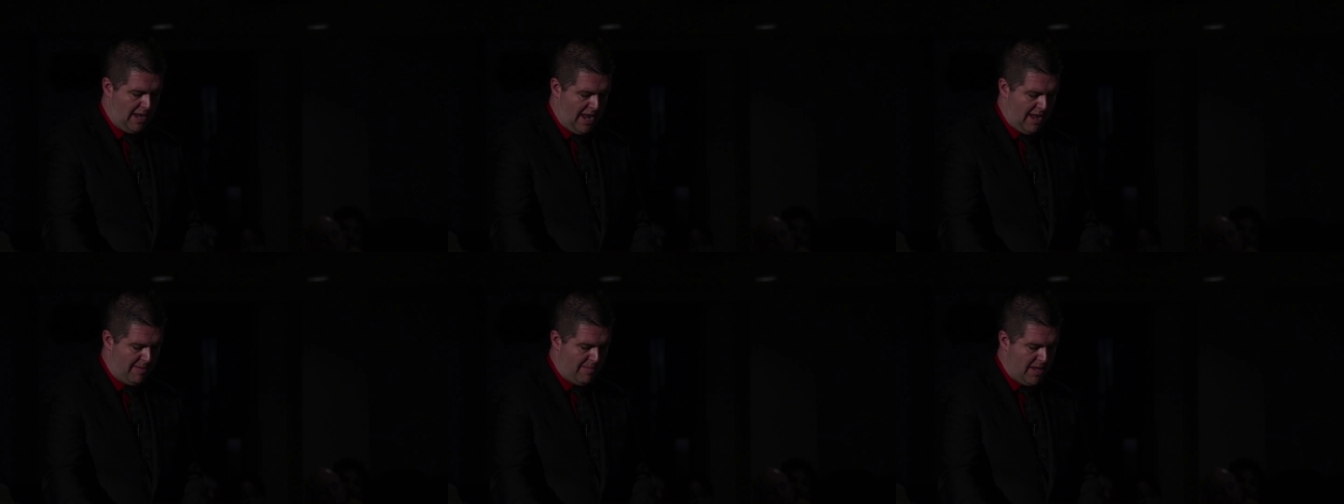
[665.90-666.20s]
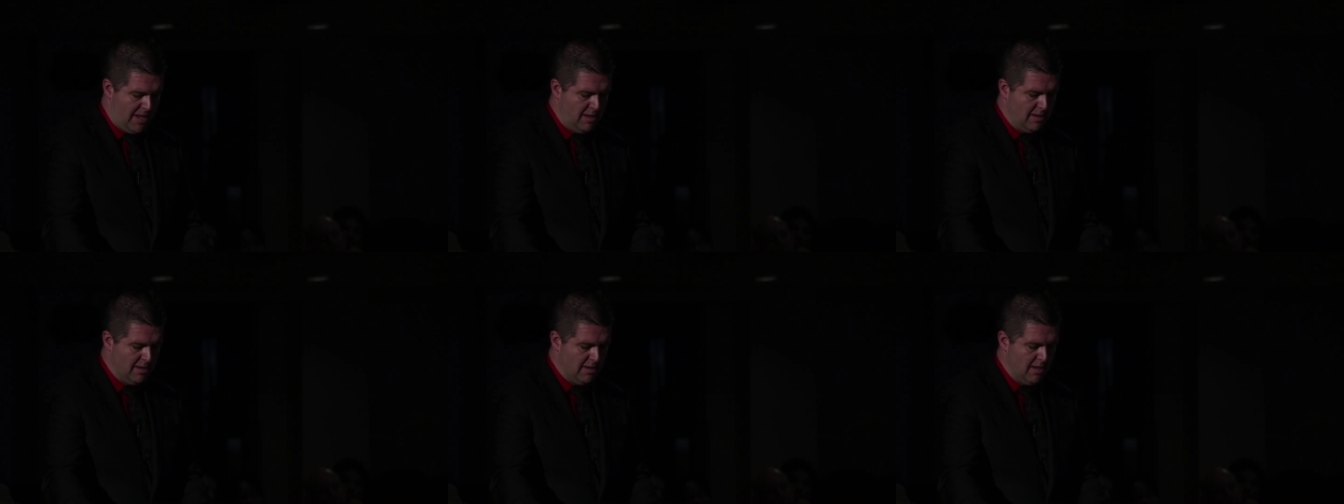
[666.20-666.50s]

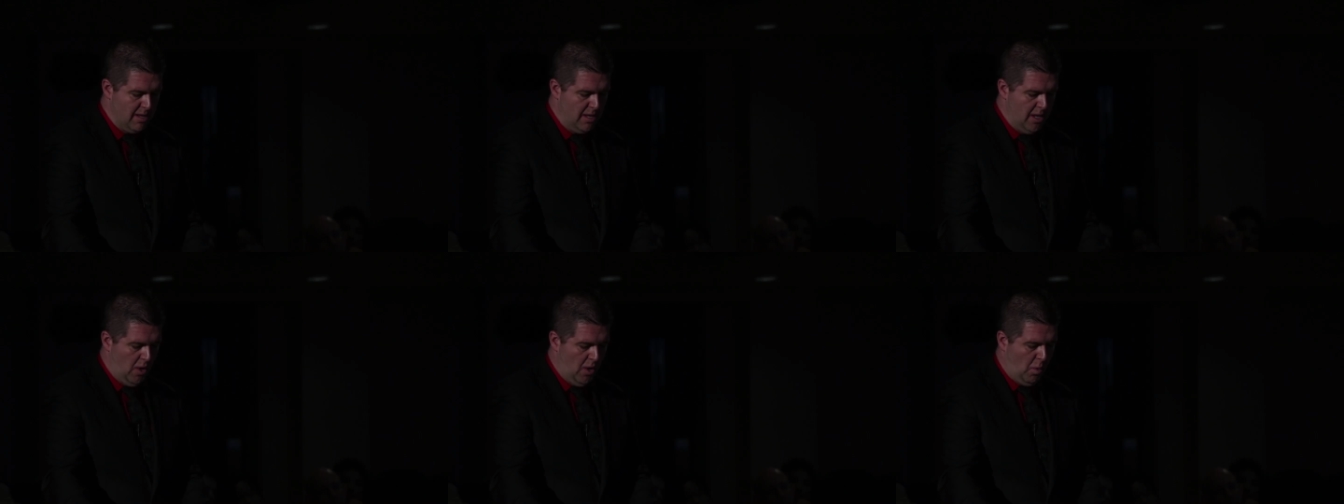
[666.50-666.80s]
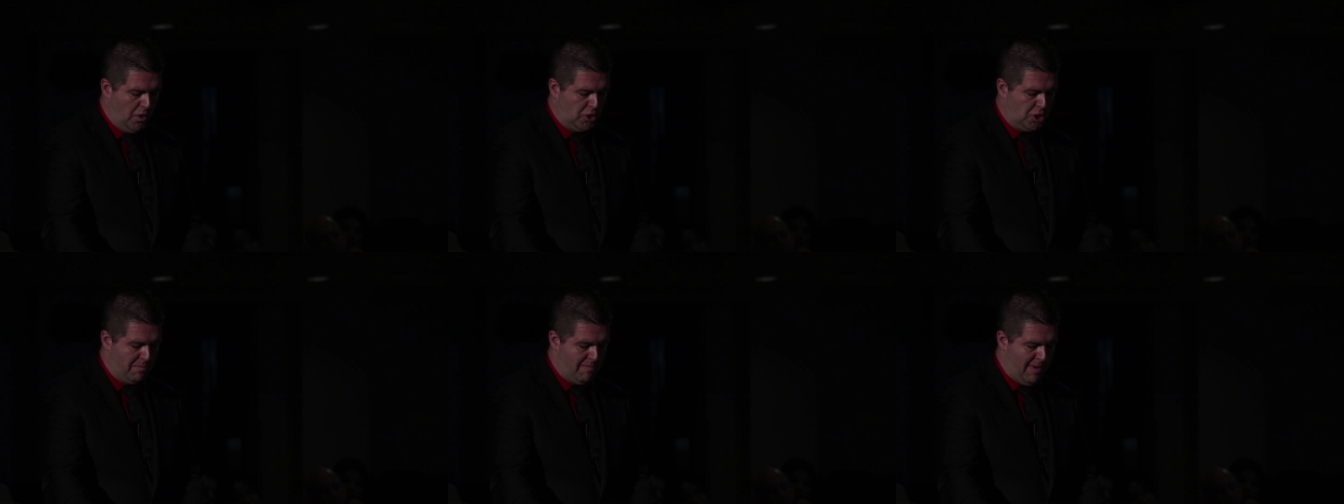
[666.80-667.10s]
Amy.
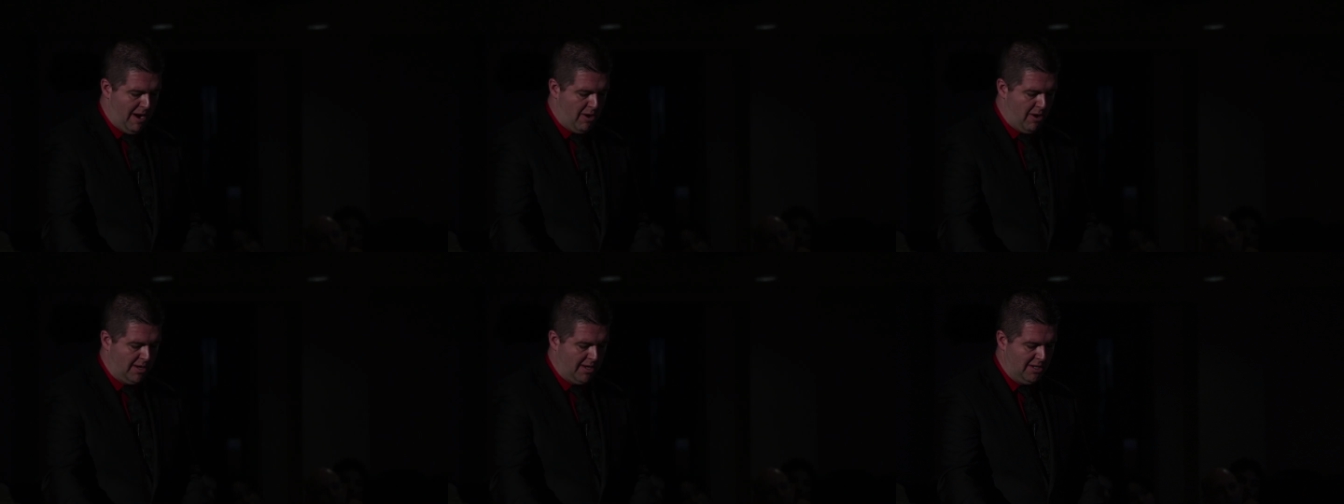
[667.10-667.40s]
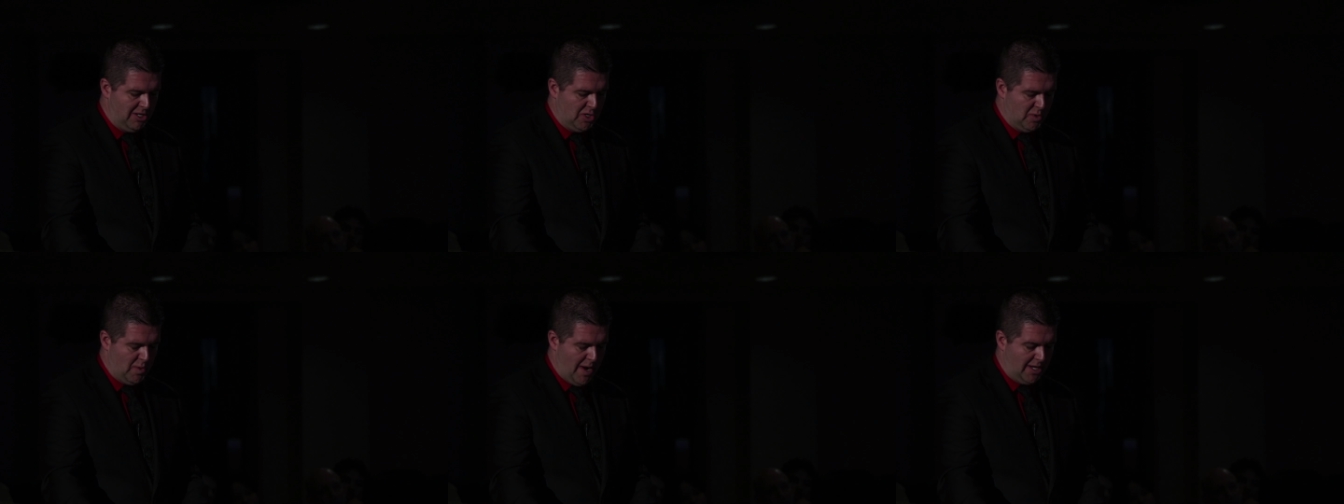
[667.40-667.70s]
Which American
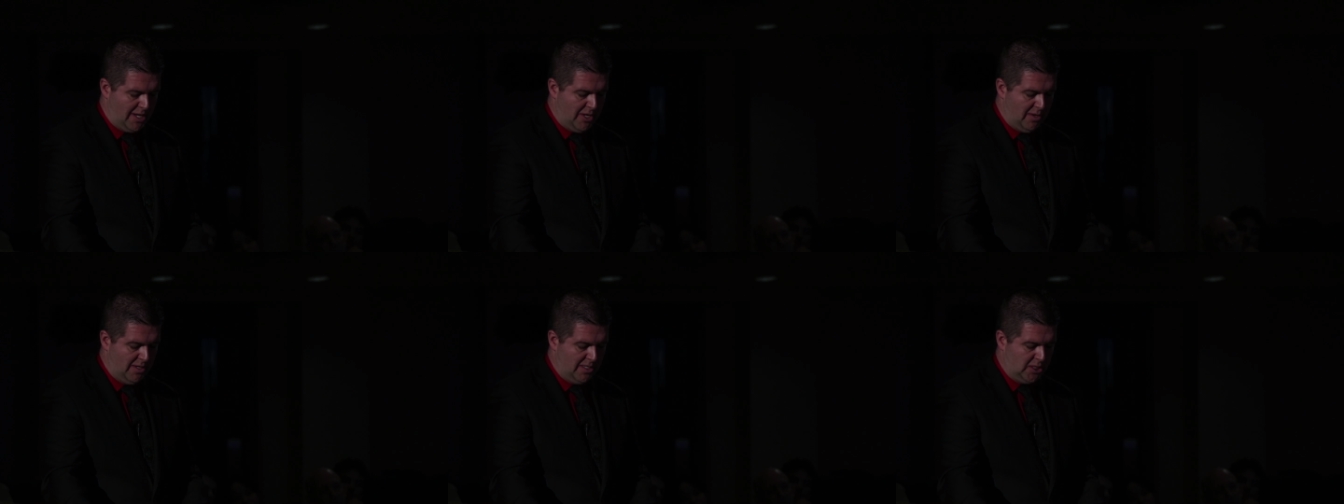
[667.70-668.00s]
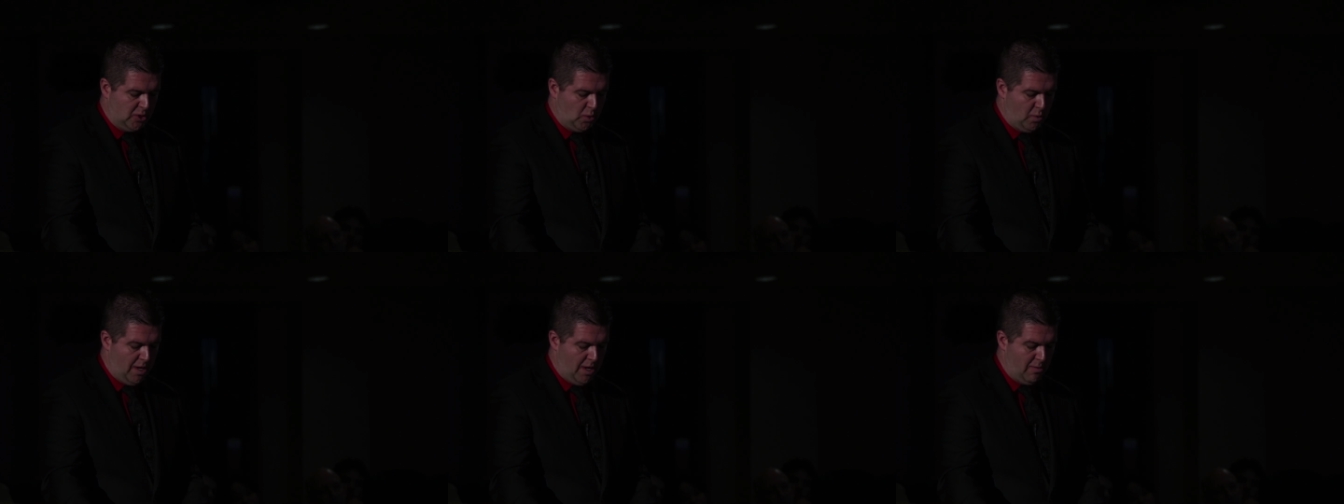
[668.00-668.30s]
director and
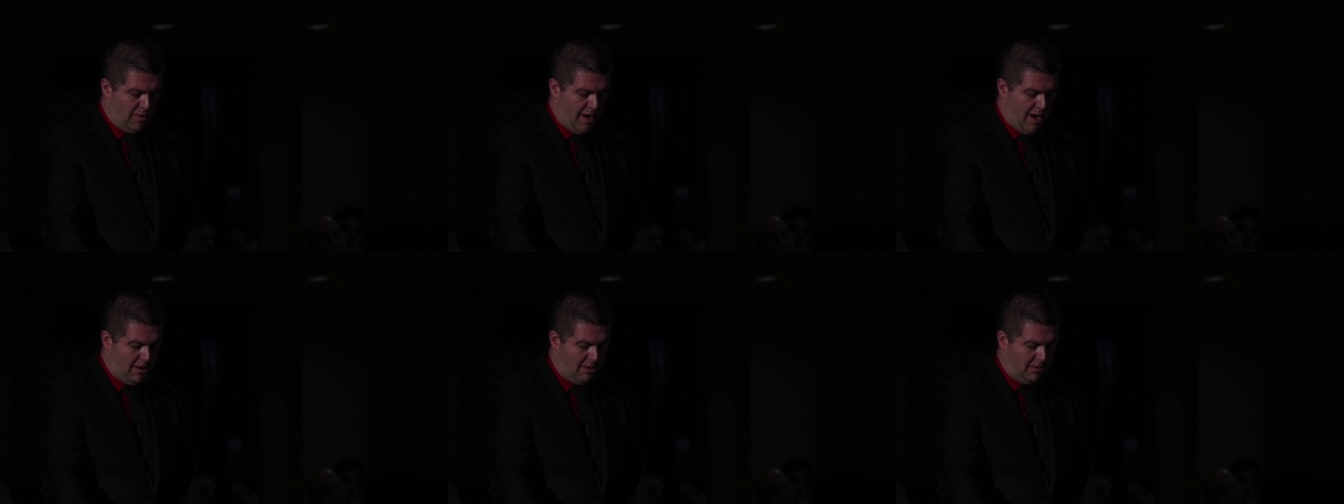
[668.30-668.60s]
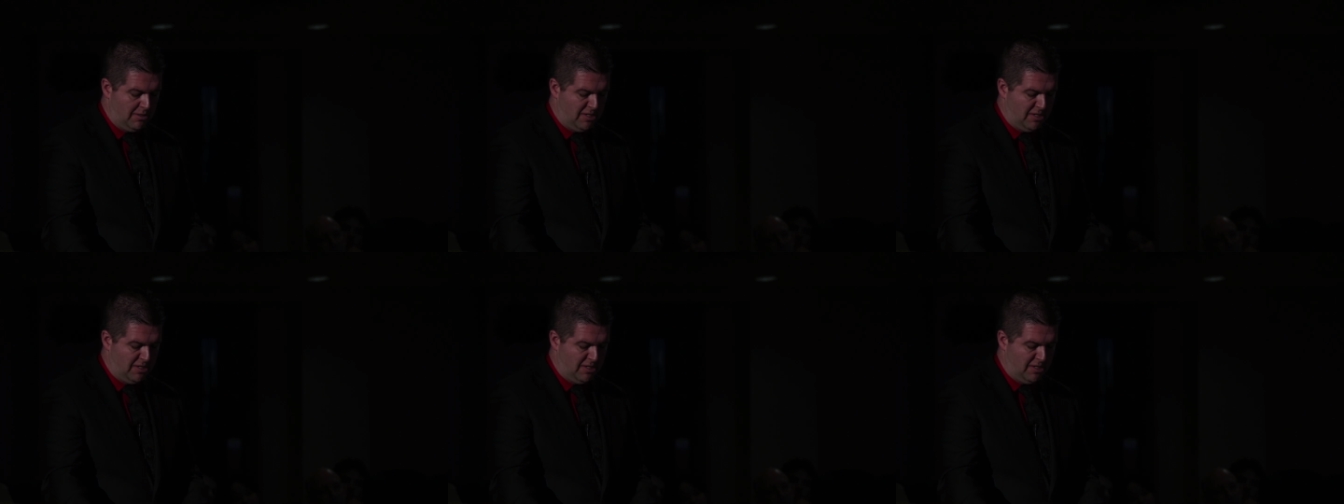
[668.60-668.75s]
screenwriter